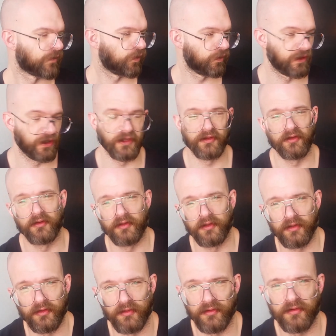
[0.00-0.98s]
when I do
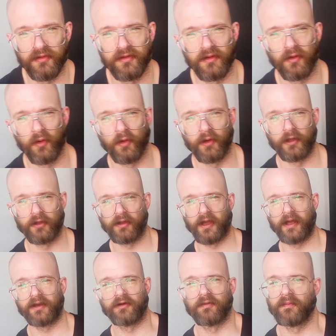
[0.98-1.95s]
use oil,
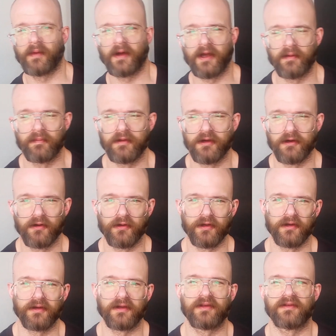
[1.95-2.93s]
I don't buy beard
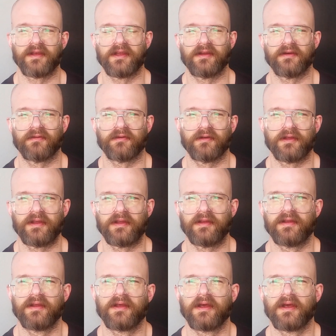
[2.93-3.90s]
oil because I don't really
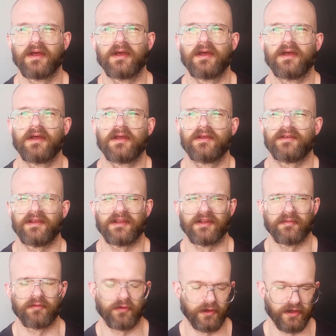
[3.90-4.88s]
see
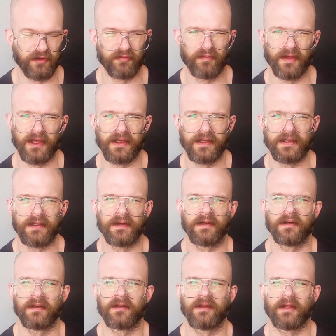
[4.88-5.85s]
the point of paying
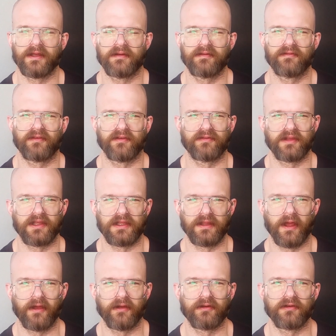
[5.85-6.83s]
like
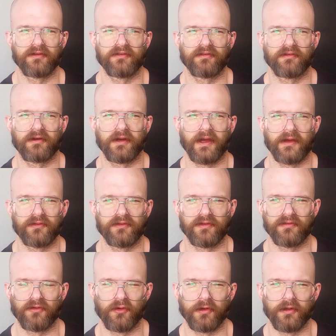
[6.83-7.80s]
$15 for an ounce
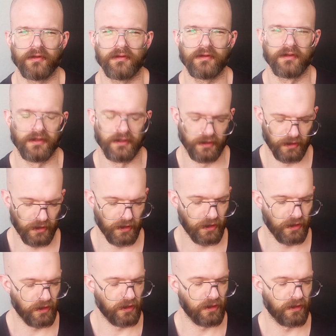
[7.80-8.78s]
of oil.
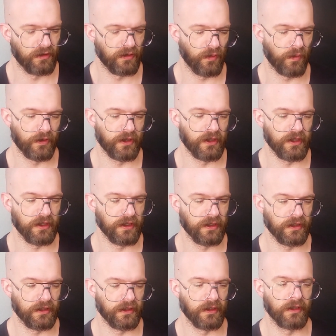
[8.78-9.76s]

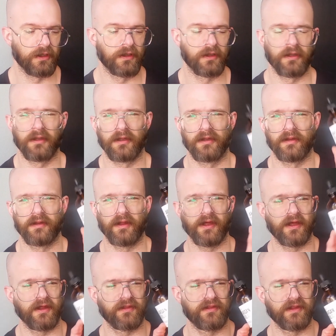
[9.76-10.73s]
When
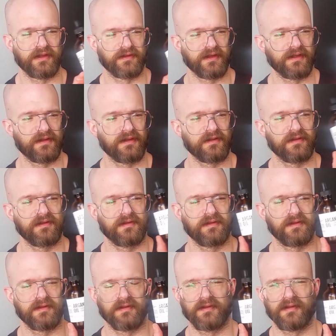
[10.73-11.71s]
things like
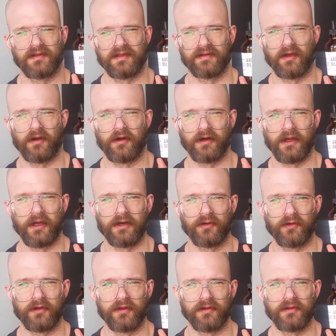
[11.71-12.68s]
this is argan
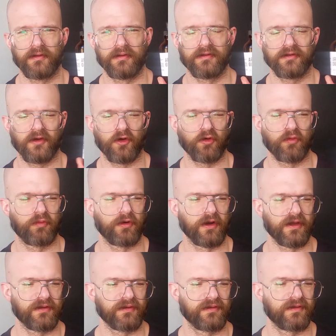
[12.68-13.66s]
oil, cold
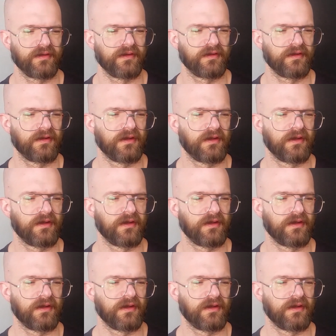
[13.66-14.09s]
pressed.